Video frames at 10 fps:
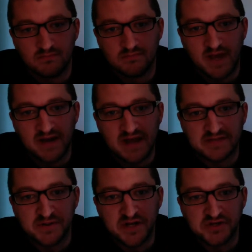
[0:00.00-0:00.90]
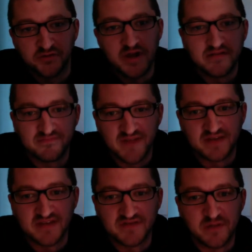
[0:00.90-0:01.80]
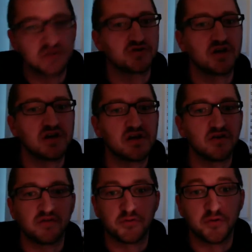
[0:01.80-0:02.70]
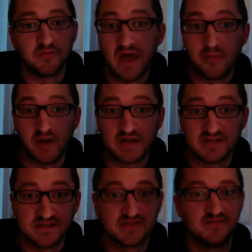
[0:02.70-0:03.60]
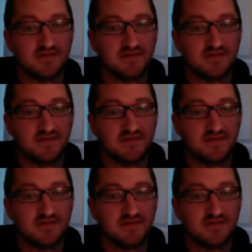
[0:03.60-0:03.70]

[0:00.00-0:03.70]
at an exponential rate, as I've demonstrated here through that process.